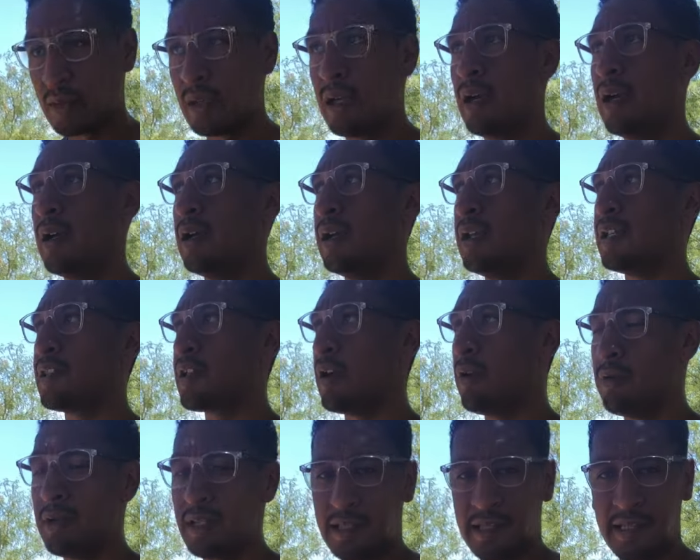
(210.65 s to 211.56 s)
it's
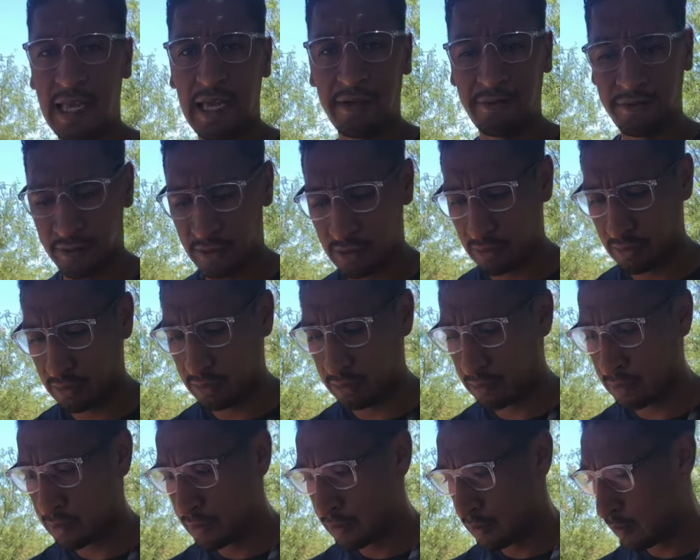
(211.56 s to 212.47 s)
always safe to
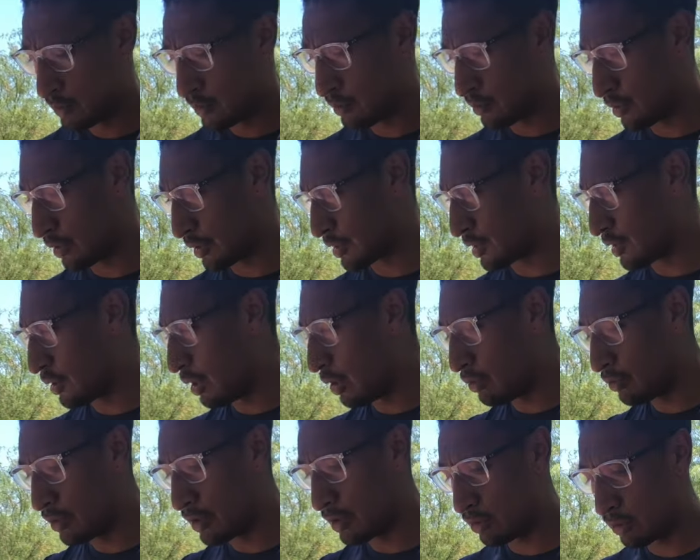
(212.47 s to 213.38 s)
just
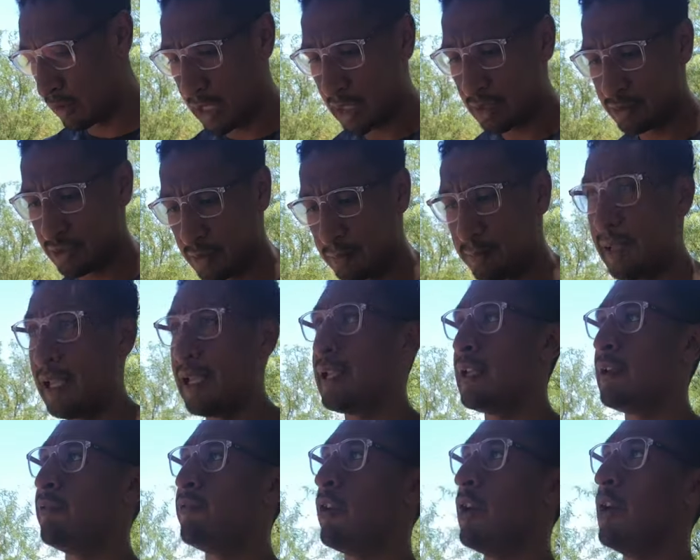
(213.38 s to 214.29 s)
know the ground you're
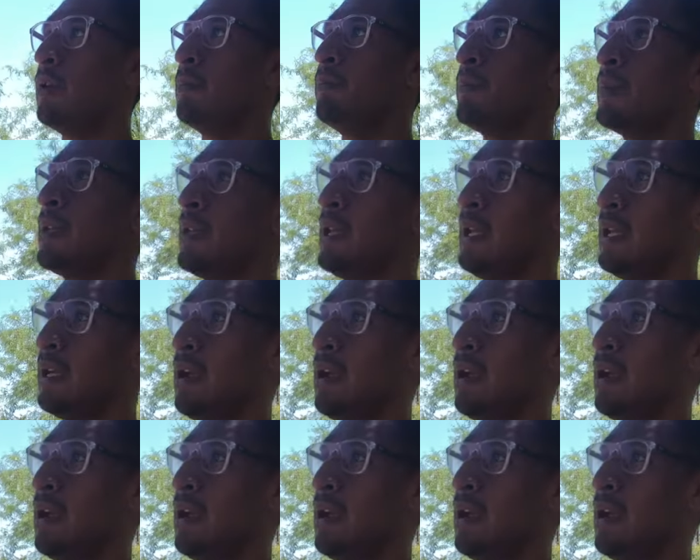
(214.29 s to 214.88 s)
picking from, and